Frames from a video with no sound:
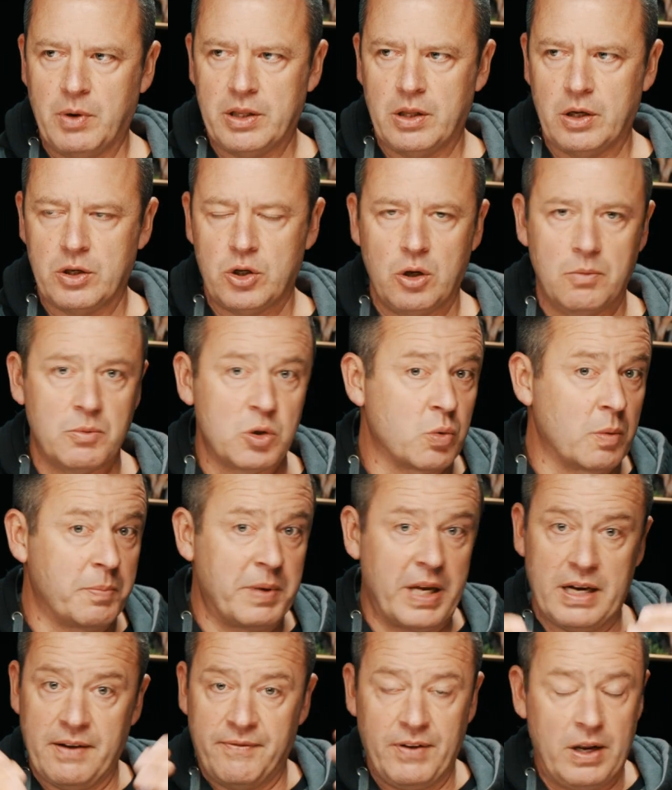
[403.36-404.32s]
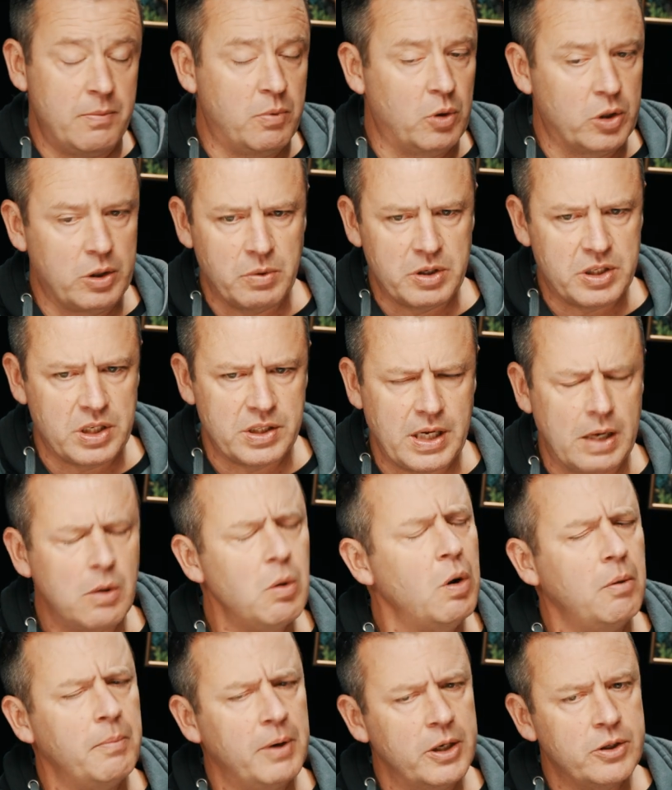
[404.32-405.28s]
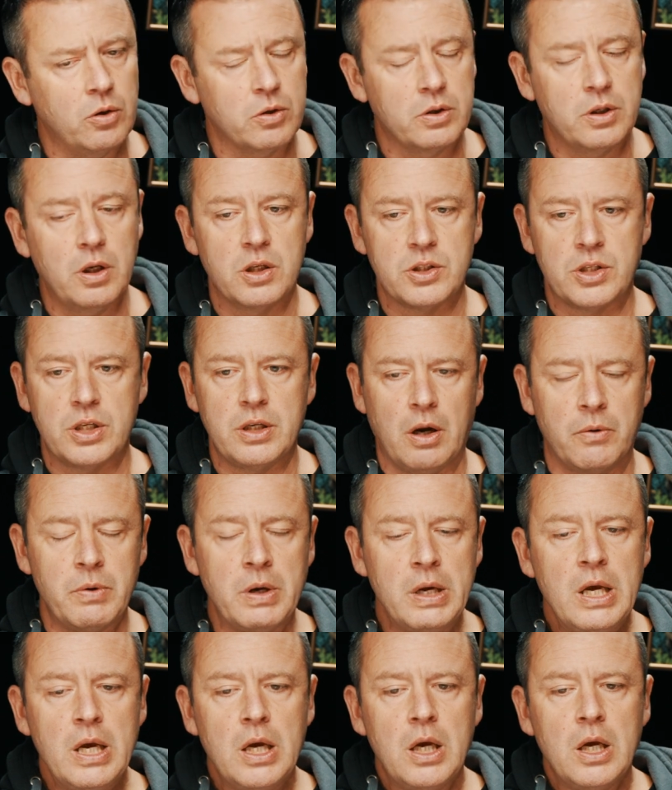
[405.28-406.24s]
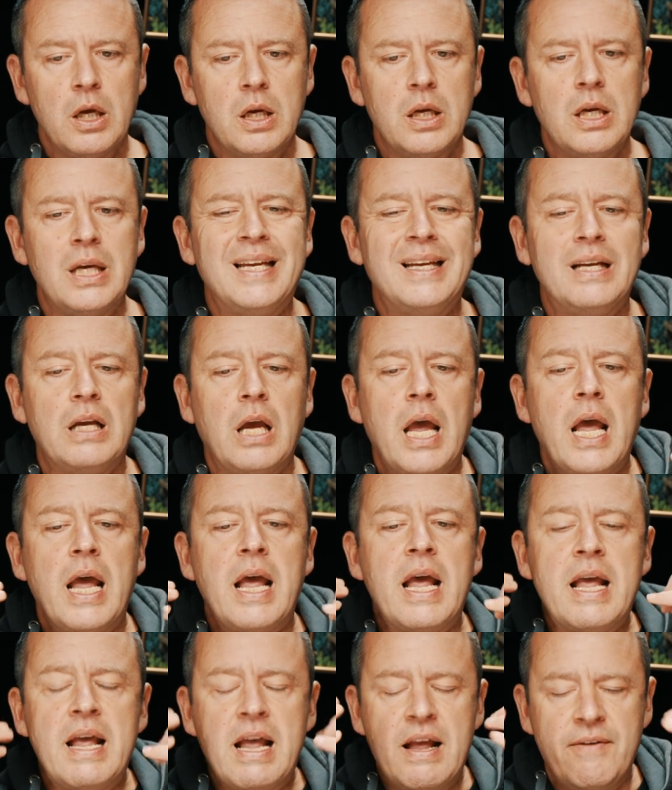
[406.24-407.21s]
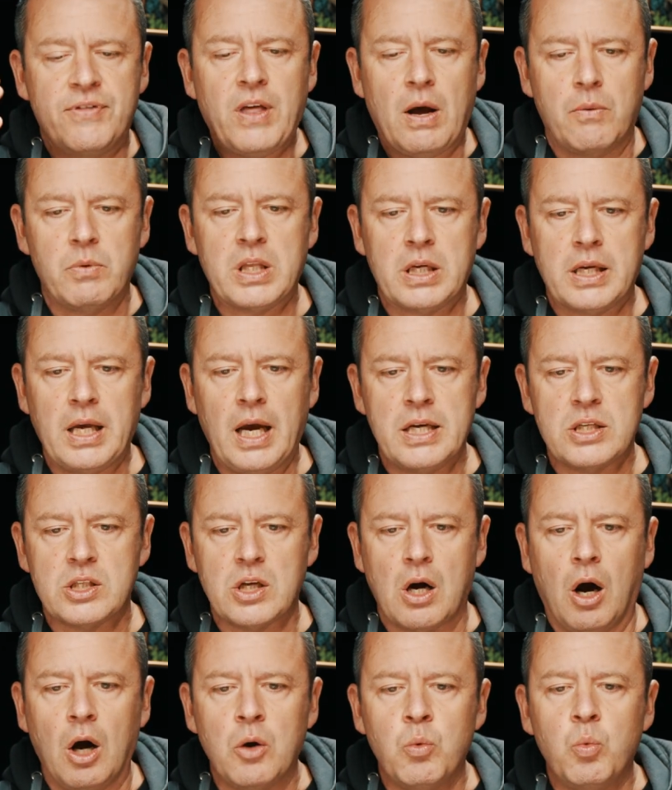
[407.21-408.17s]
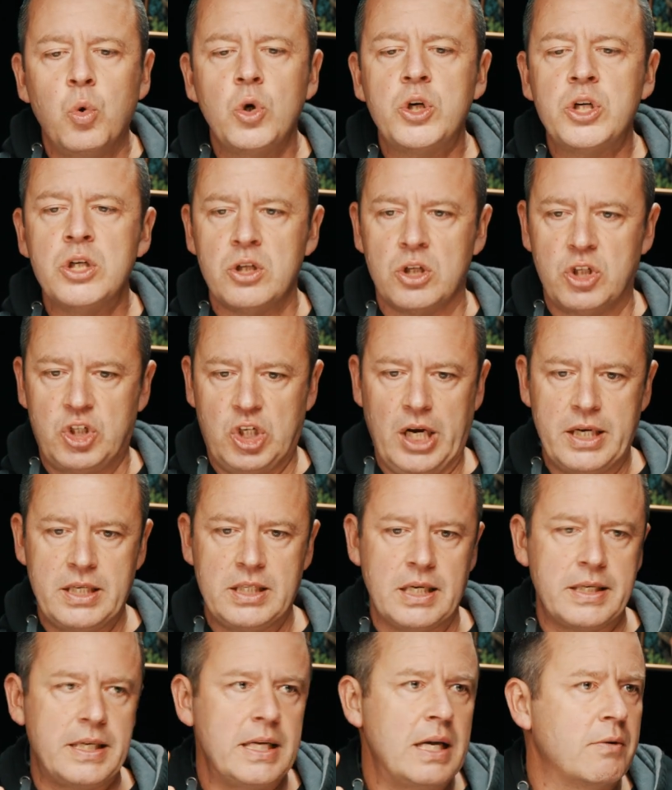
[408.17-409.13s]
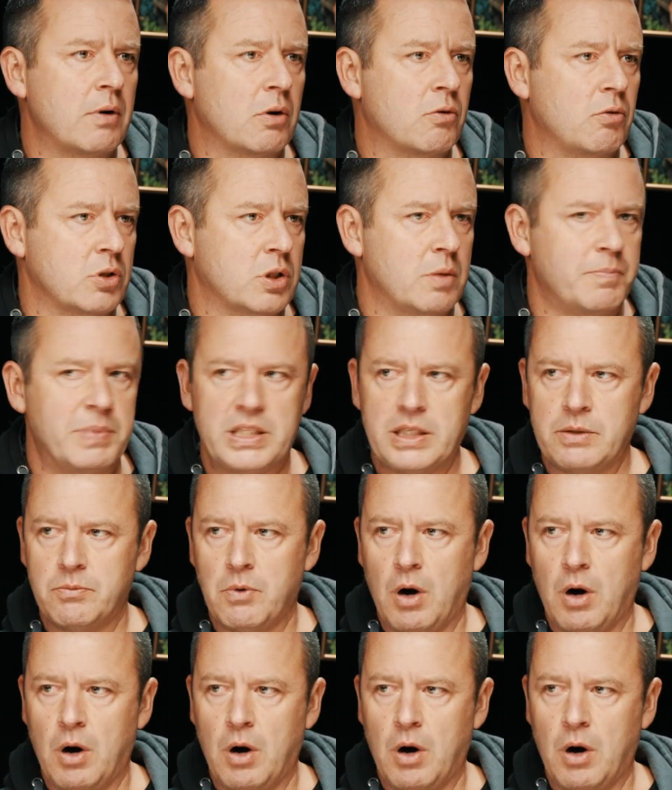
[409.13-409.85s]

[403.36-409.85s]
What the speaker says: way that humans would be. And if anybody were to say, oh, my dog does, if that were the case, I wouldn't chase a deer across a busy